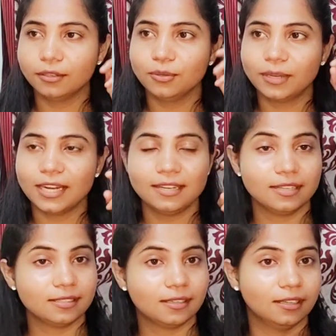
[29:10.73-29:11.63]
you
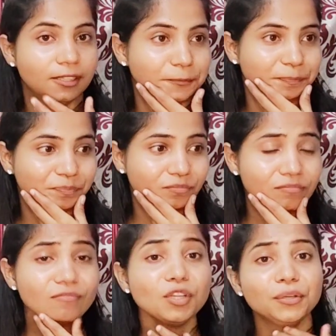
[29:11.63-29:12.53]

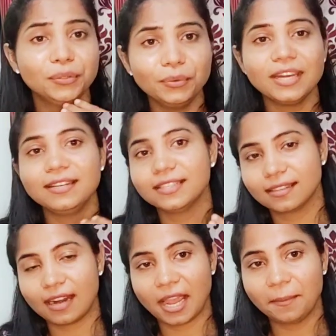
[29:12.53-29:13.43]
can
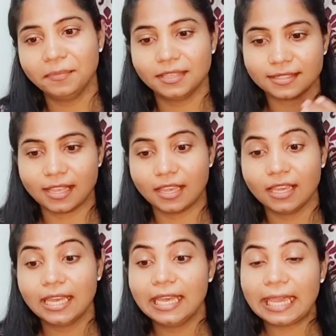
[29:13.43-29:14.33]
describe this
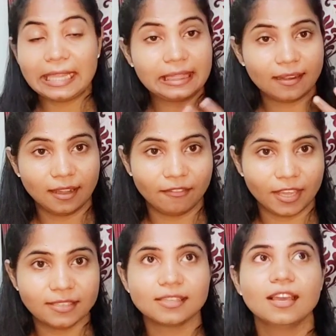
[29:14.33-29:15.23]
thing in 3
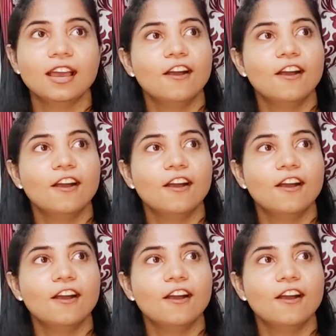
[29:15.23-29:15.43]
ways.